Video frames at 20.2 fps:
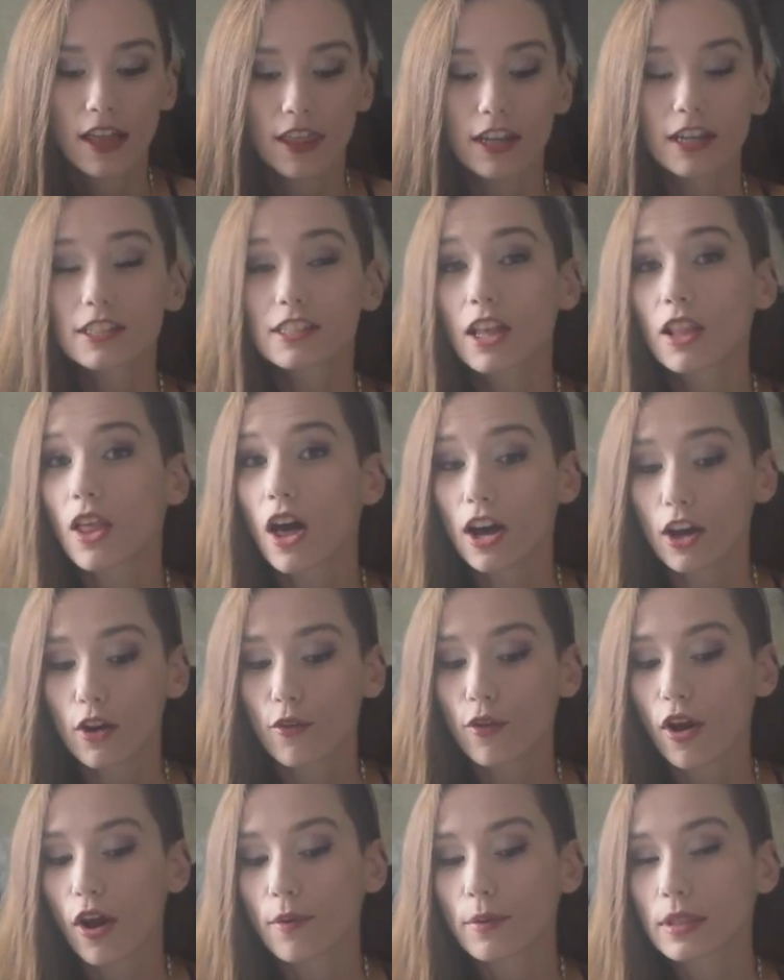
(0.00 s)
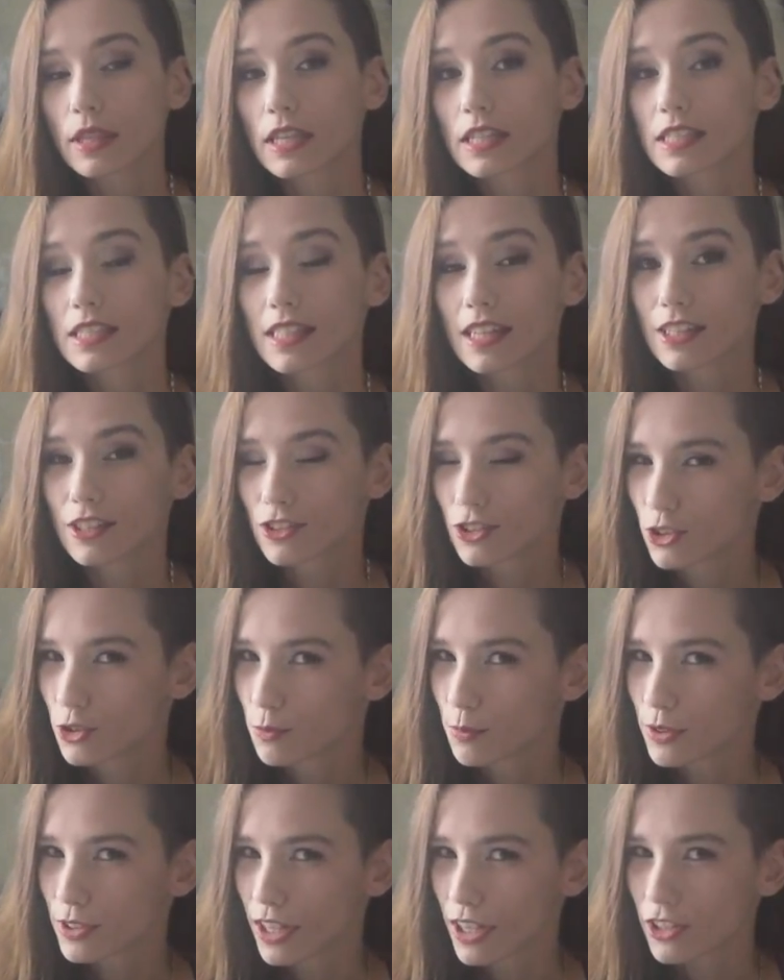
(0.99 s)
There's a lot going on with this that is
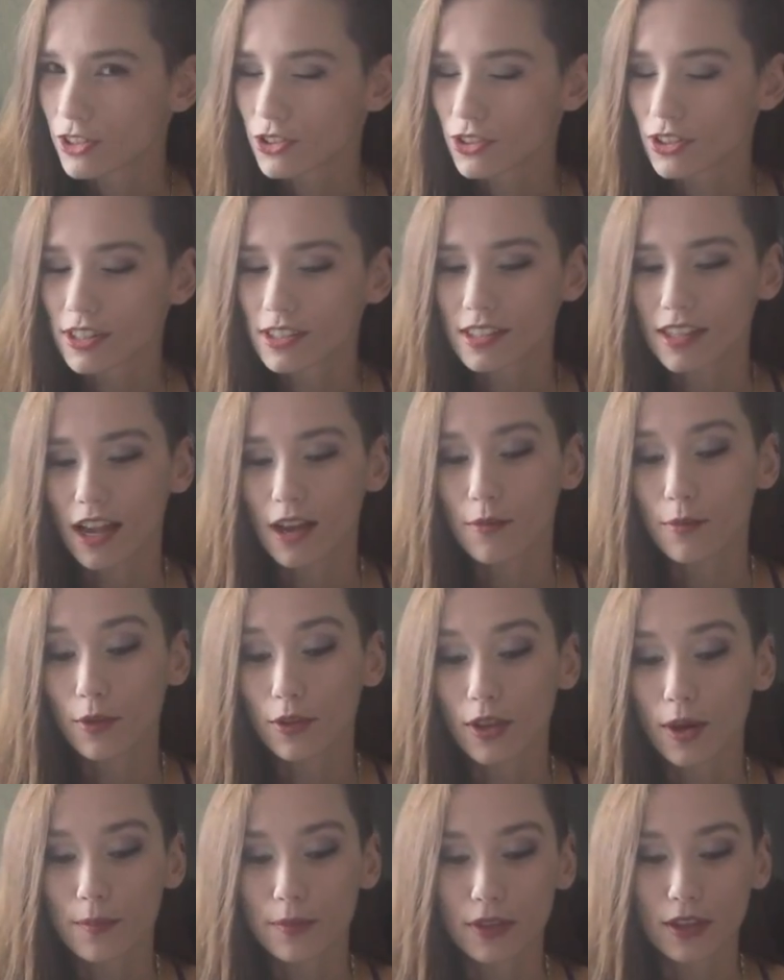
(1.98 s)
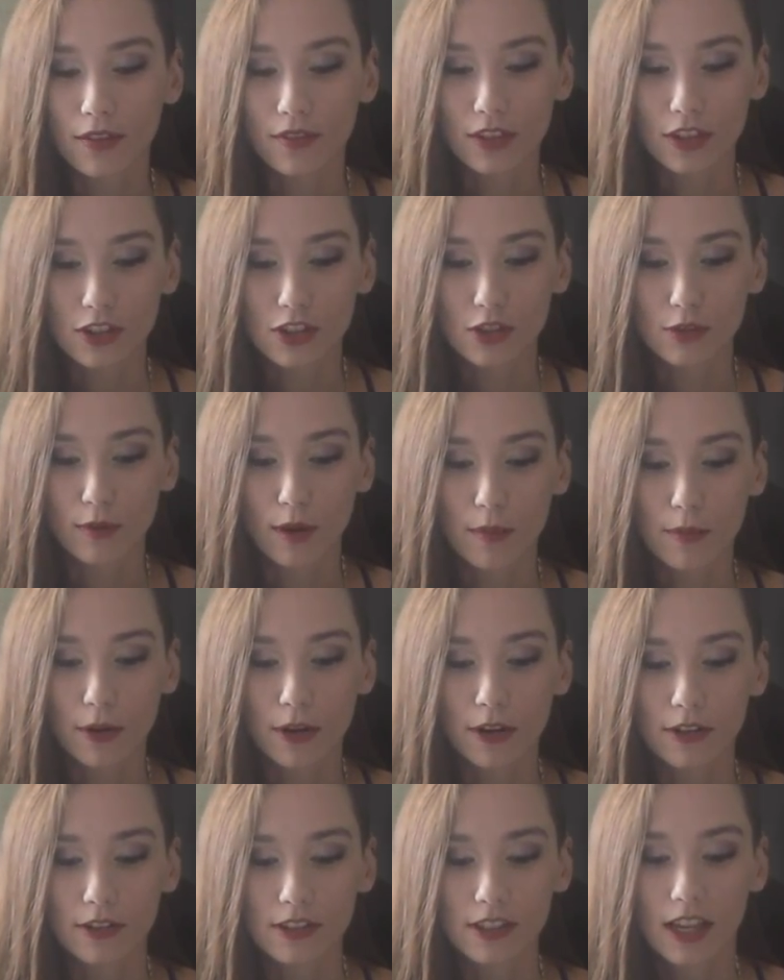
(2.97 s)
super dangerous. I will not be giving this to my
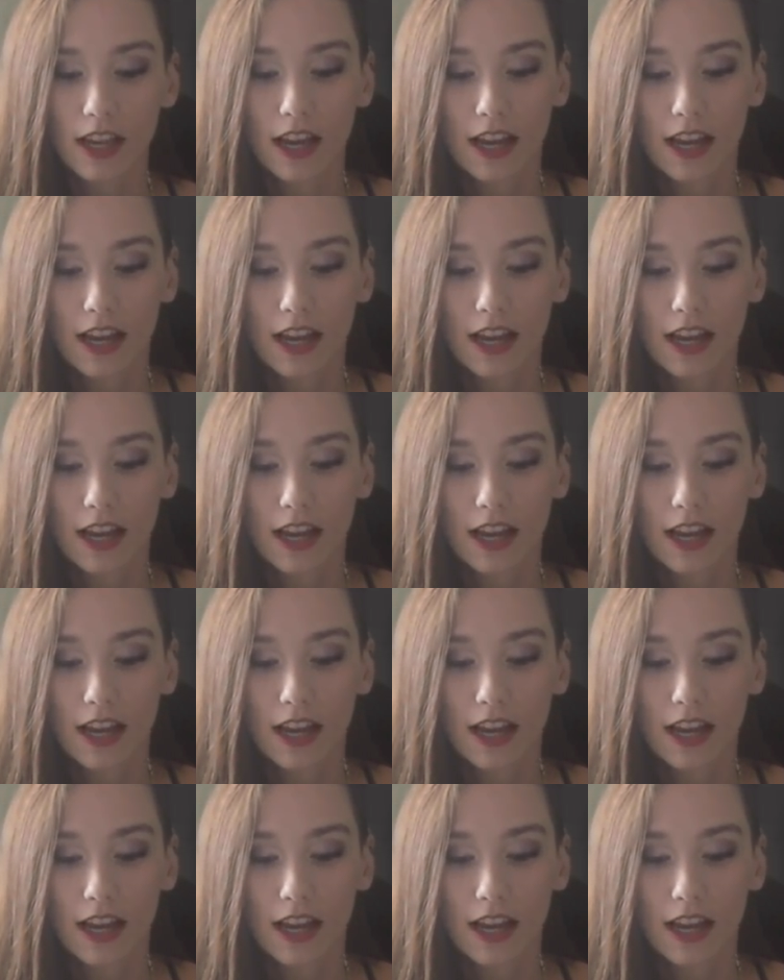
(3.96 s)
birds.